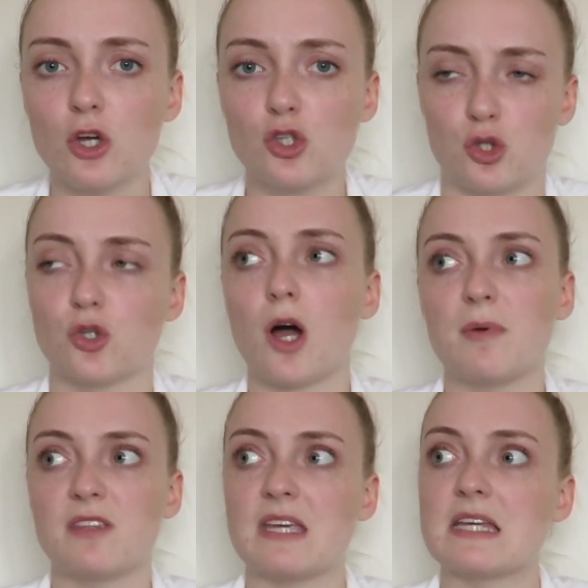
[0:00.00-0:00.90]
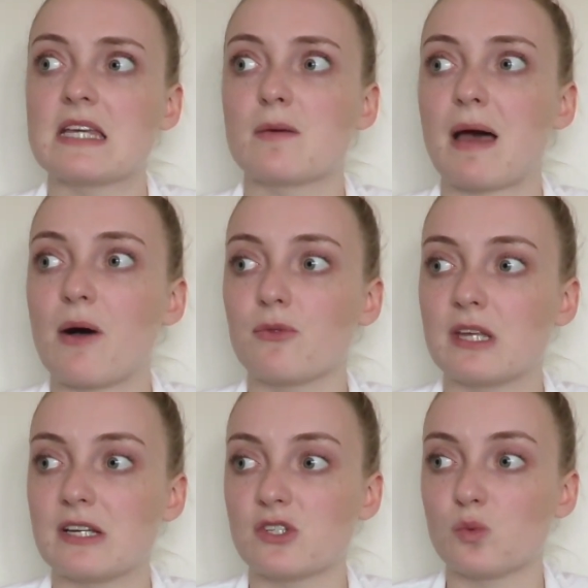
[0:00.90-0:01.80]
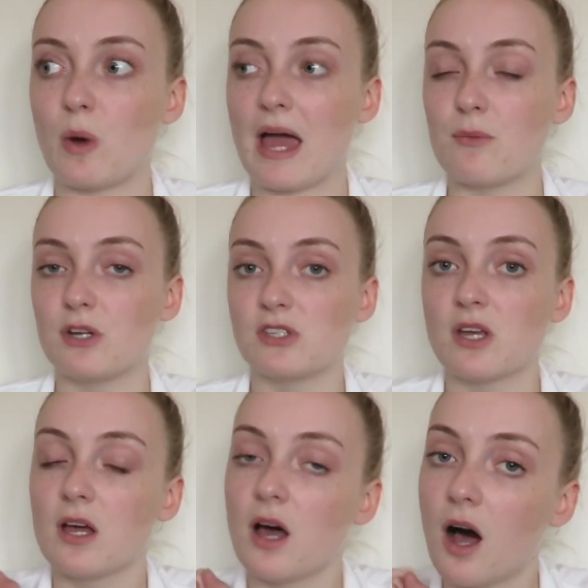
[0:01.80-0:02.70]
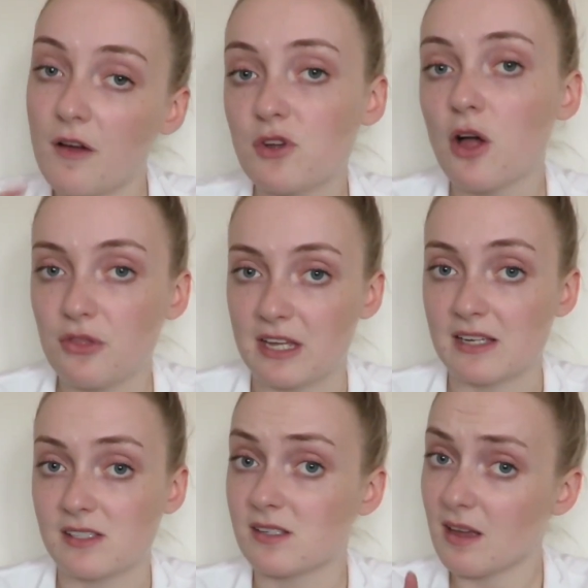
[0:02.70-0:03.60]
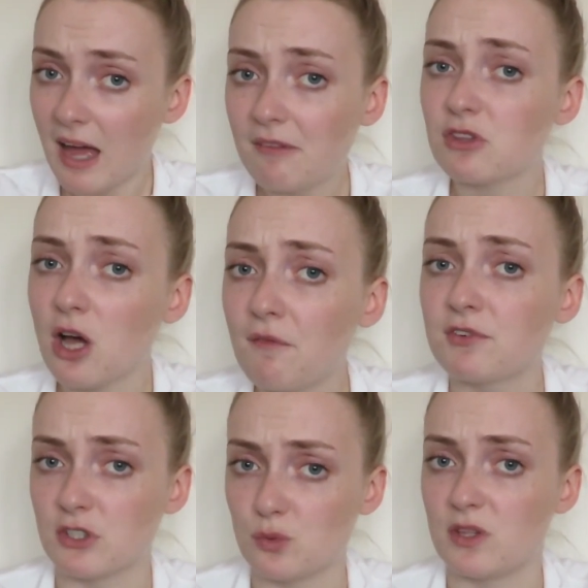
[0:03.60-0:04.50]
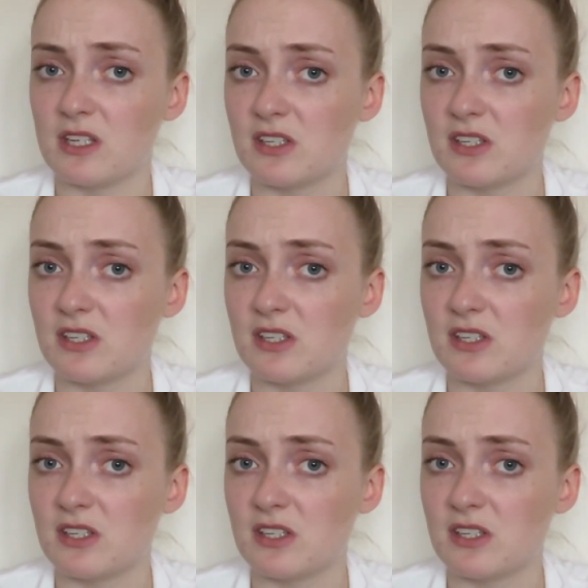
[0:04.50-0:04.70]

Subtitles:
Should I be thinking about this? Whereas I've got this. Have the confidence within